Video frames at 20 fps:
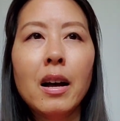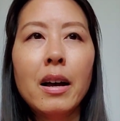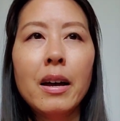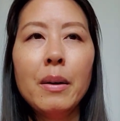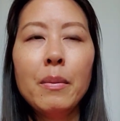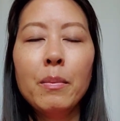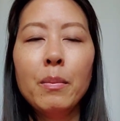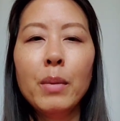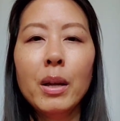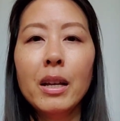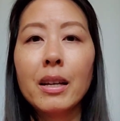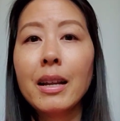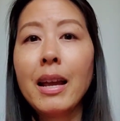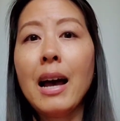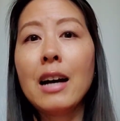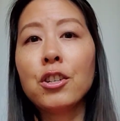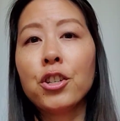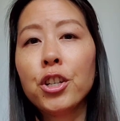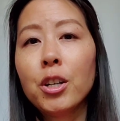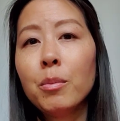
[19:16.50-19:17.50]
I'm in
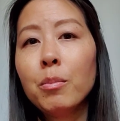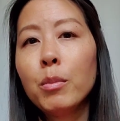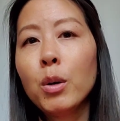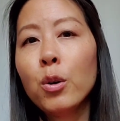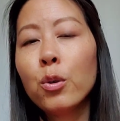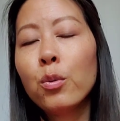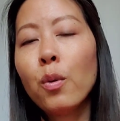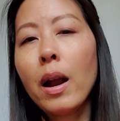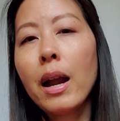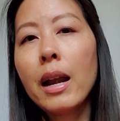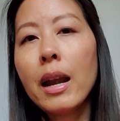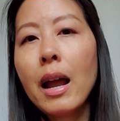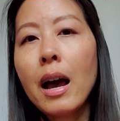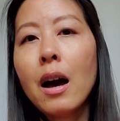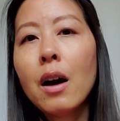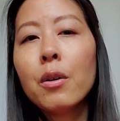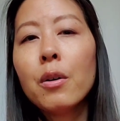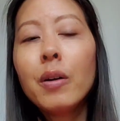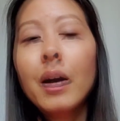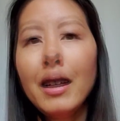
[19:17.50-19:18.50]
catch-up mode right
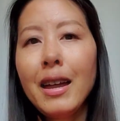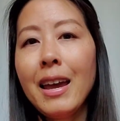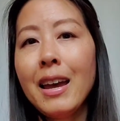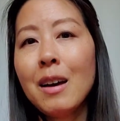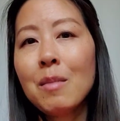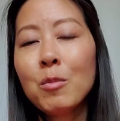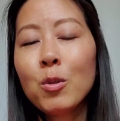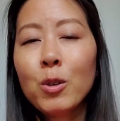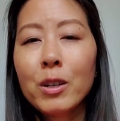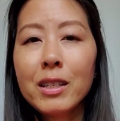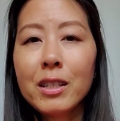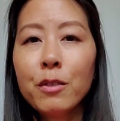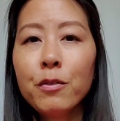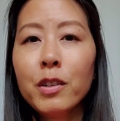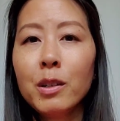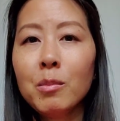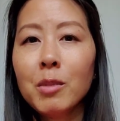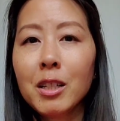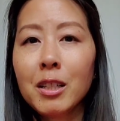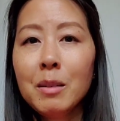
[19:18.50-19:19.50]
now. I am going to
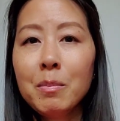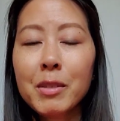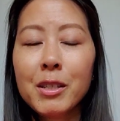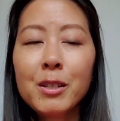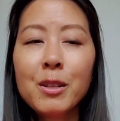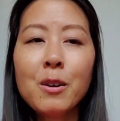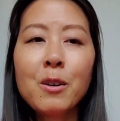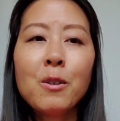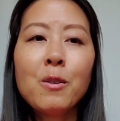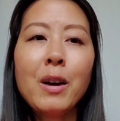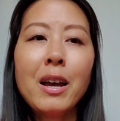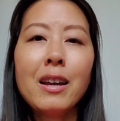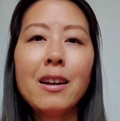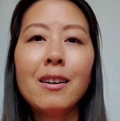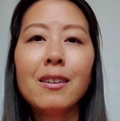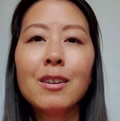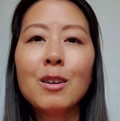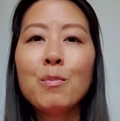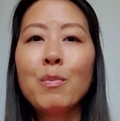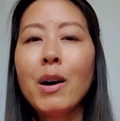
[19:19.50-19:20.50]
film clips though, and
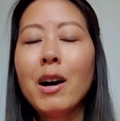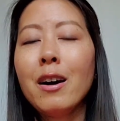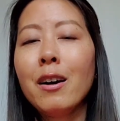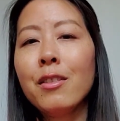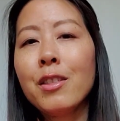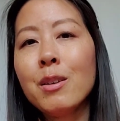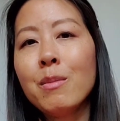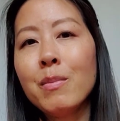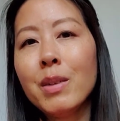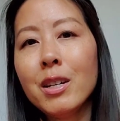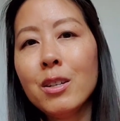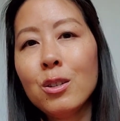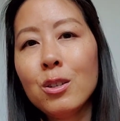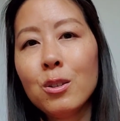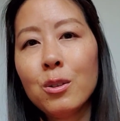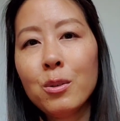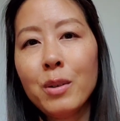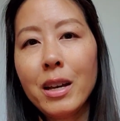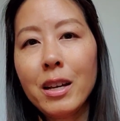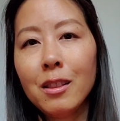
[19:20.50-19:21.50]
I'll compile them
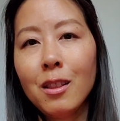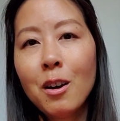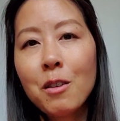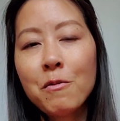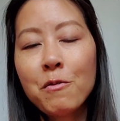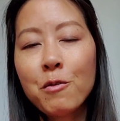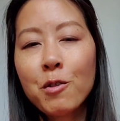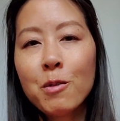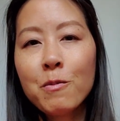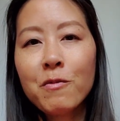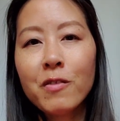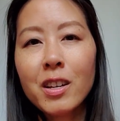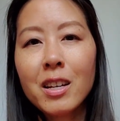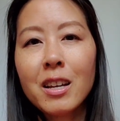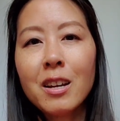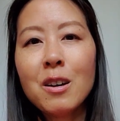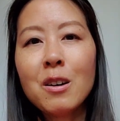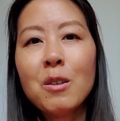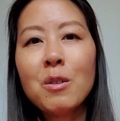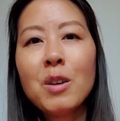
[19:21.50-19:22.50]
into a long form
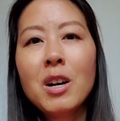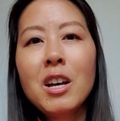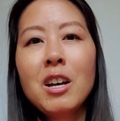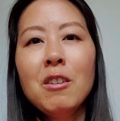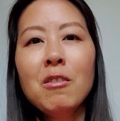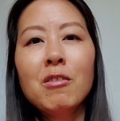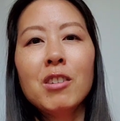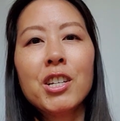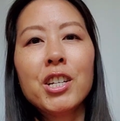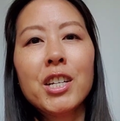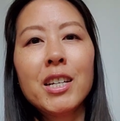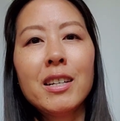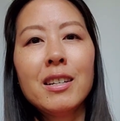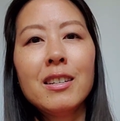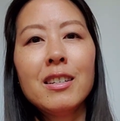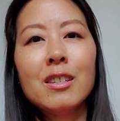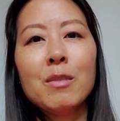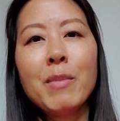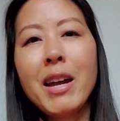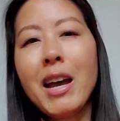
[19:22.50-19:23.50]
video, which
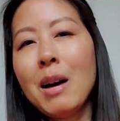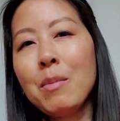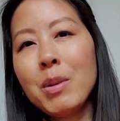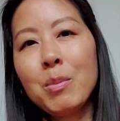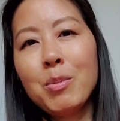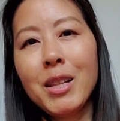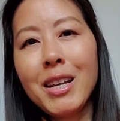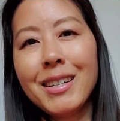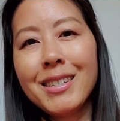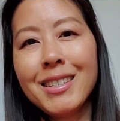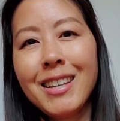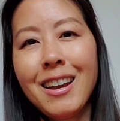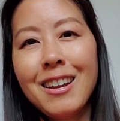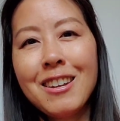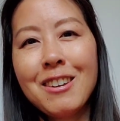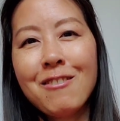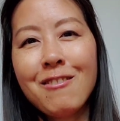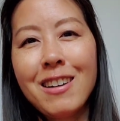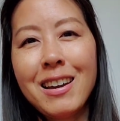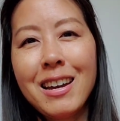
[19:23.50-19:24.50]
is my happy place
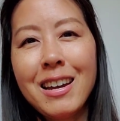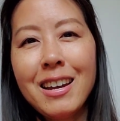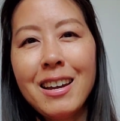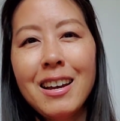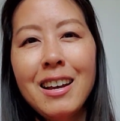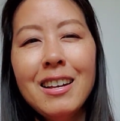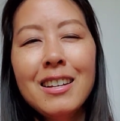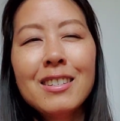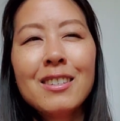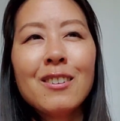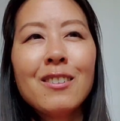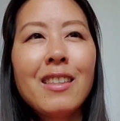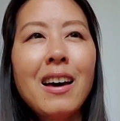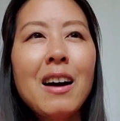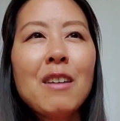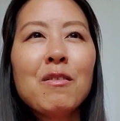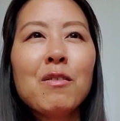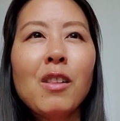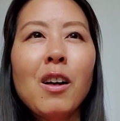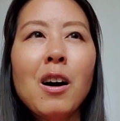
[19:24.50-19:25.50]
anyway. So
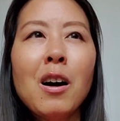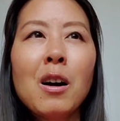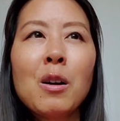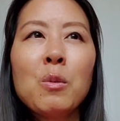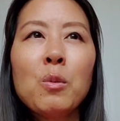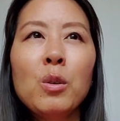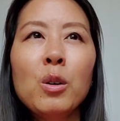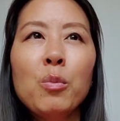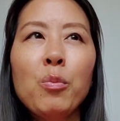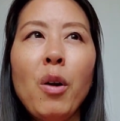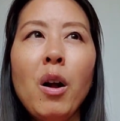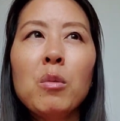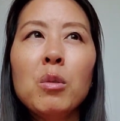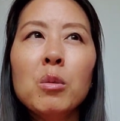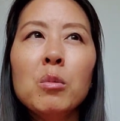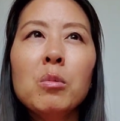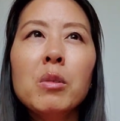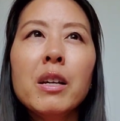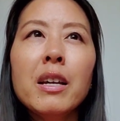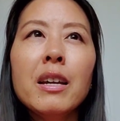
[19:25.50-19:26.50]
that vlog will
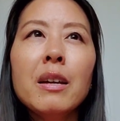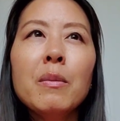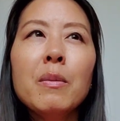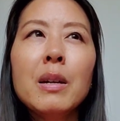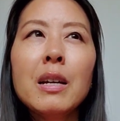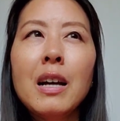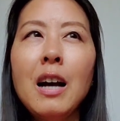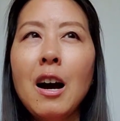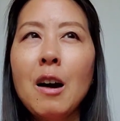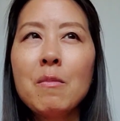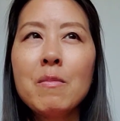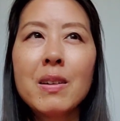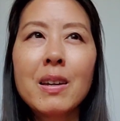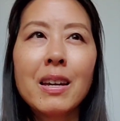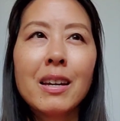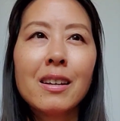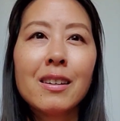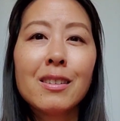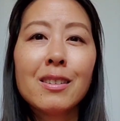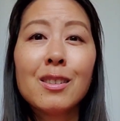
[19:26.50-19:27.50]
probably be
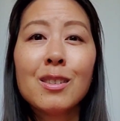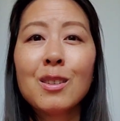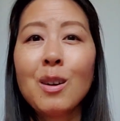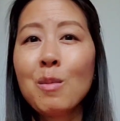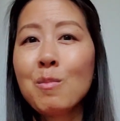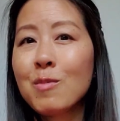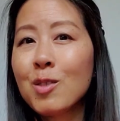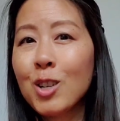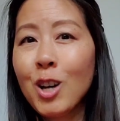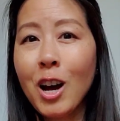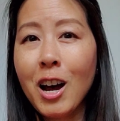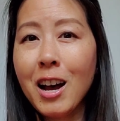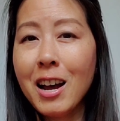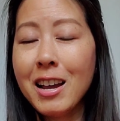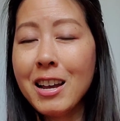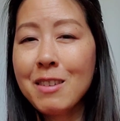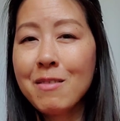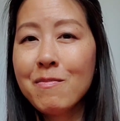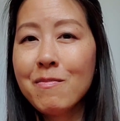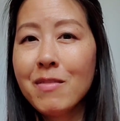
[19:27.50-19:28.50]
coming
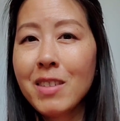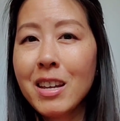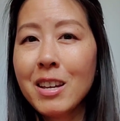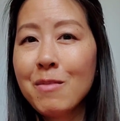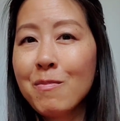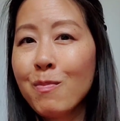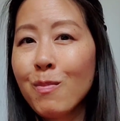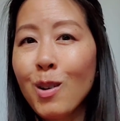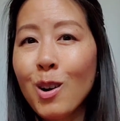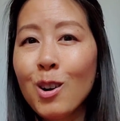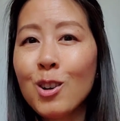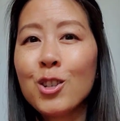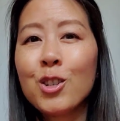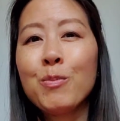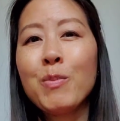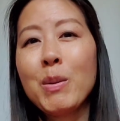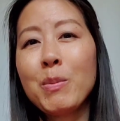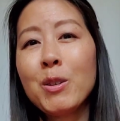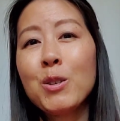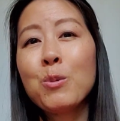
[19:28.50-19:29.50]
sometime in March,
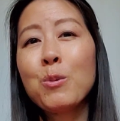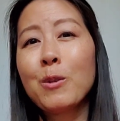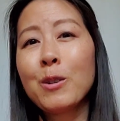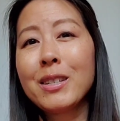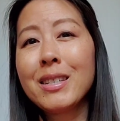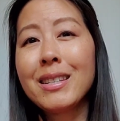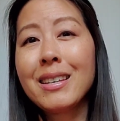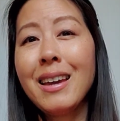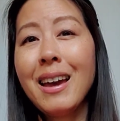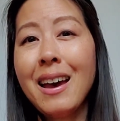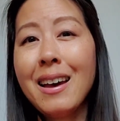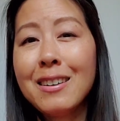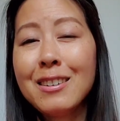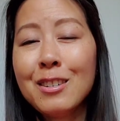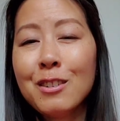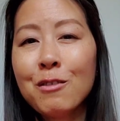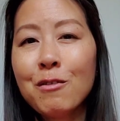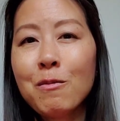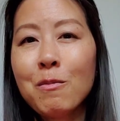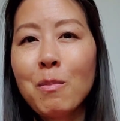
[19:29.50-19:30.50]
maybe towards the
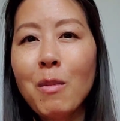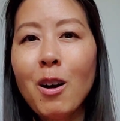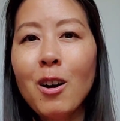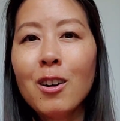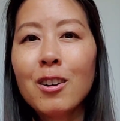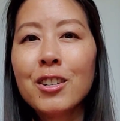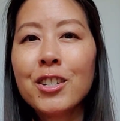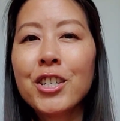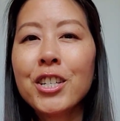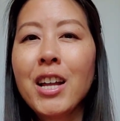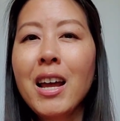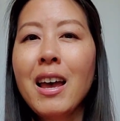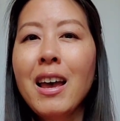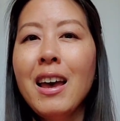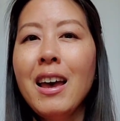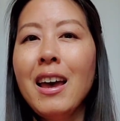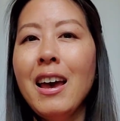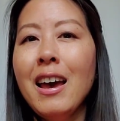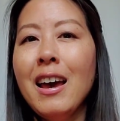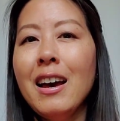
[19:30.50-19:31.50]
end of March.
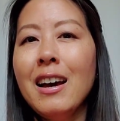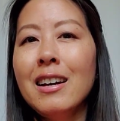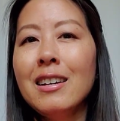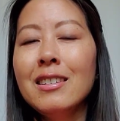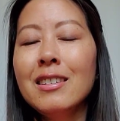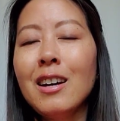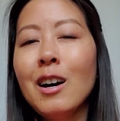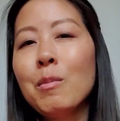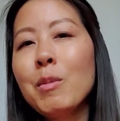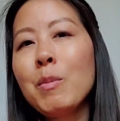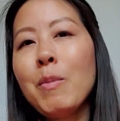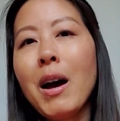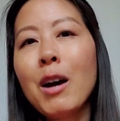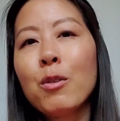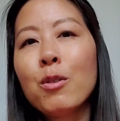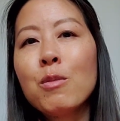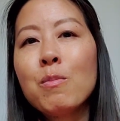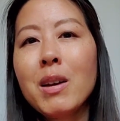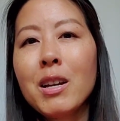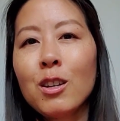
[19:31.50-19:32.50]
And I'll be back
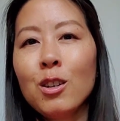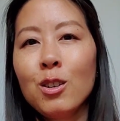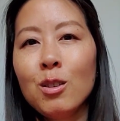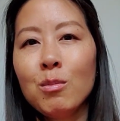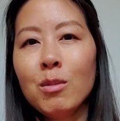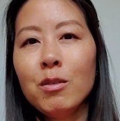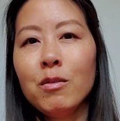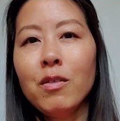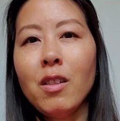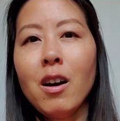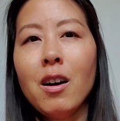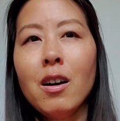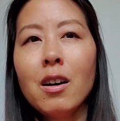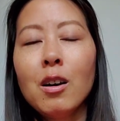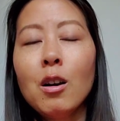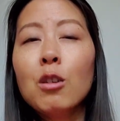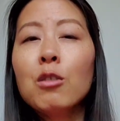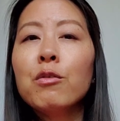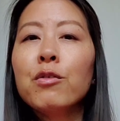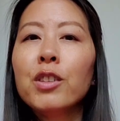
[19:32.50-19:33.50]
with my Cuba vlog,
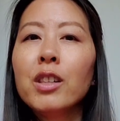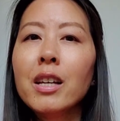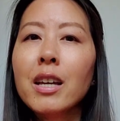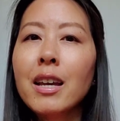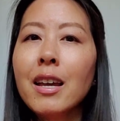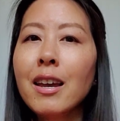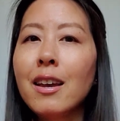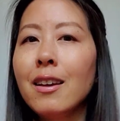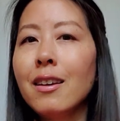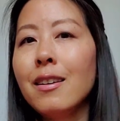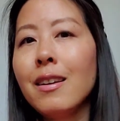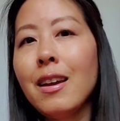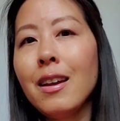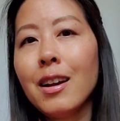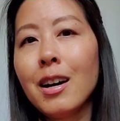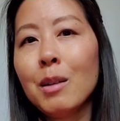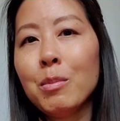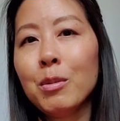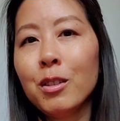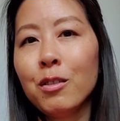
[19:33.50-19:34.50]
hopefully in a
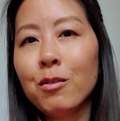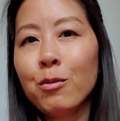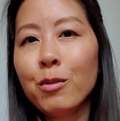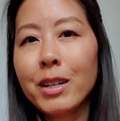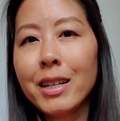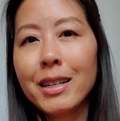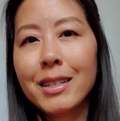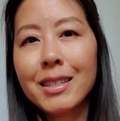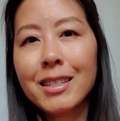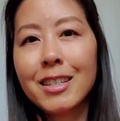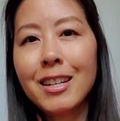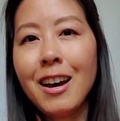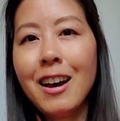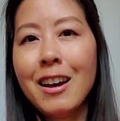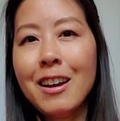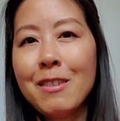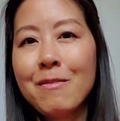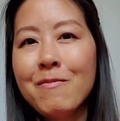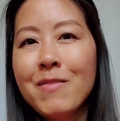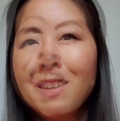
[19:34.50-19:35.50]
couple of weeks'
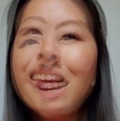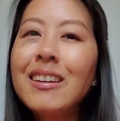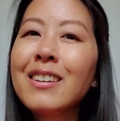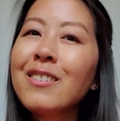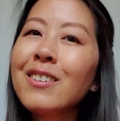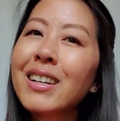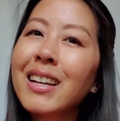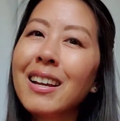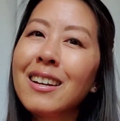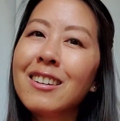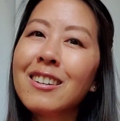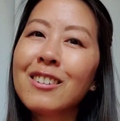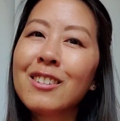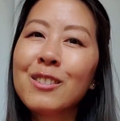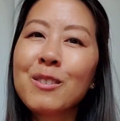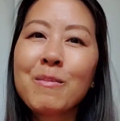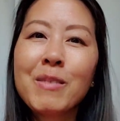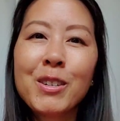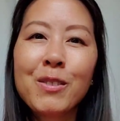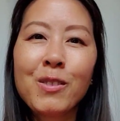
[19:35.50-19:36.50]
time. Thank you again
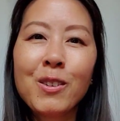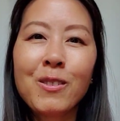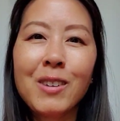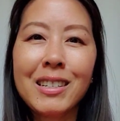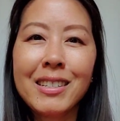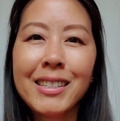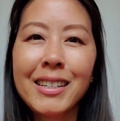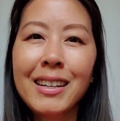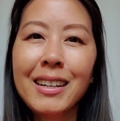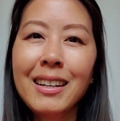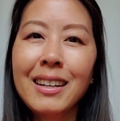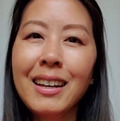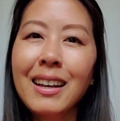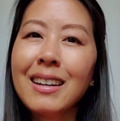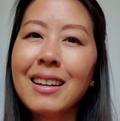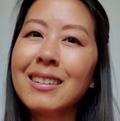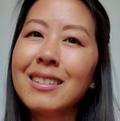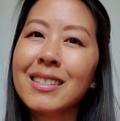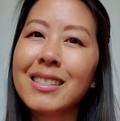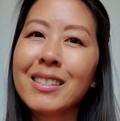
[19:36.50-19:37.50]
so much for watching,
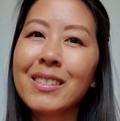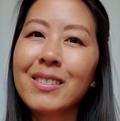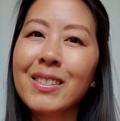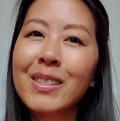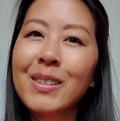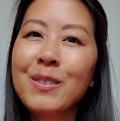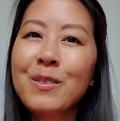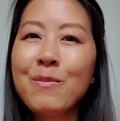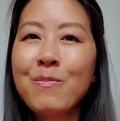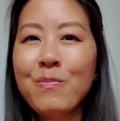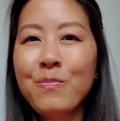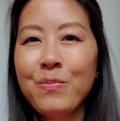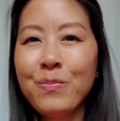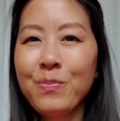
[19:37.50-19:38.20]
and I'll see you soon.